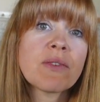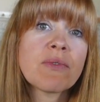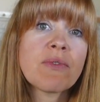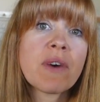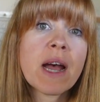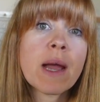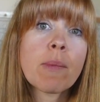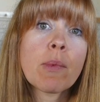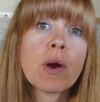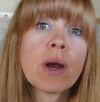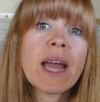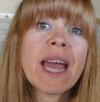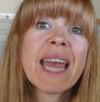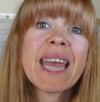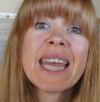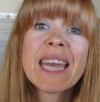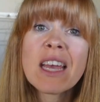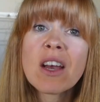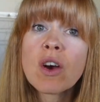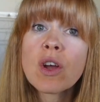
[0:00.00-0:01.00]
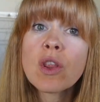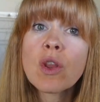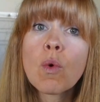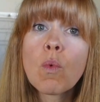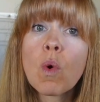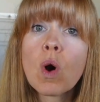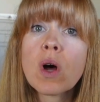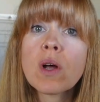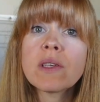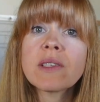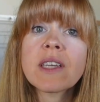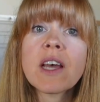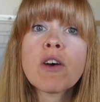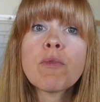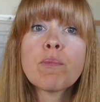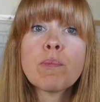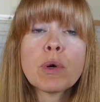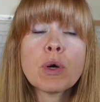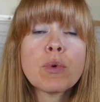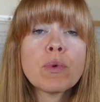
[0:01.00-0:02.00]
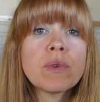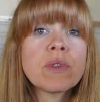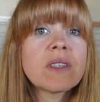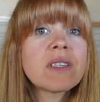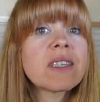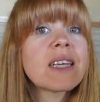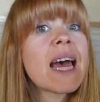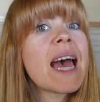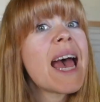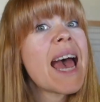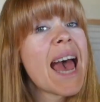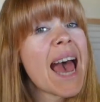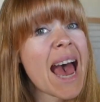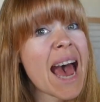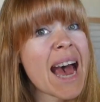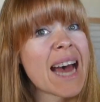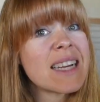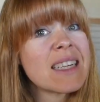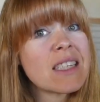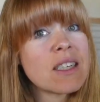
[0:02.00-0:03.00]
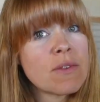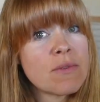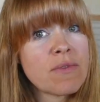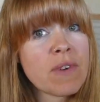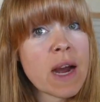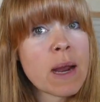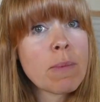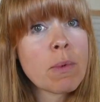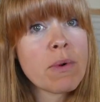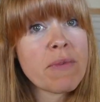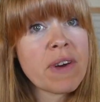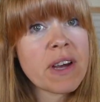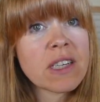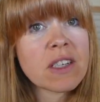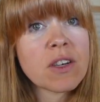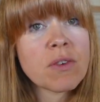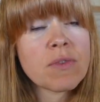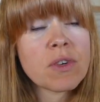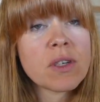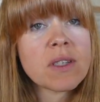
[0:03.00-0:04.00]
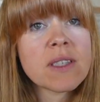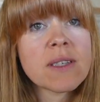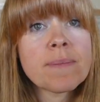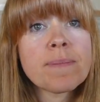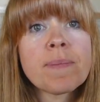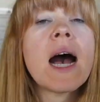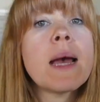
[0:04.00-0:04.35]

of fiber hanging on the walls of booths at fiber festivals.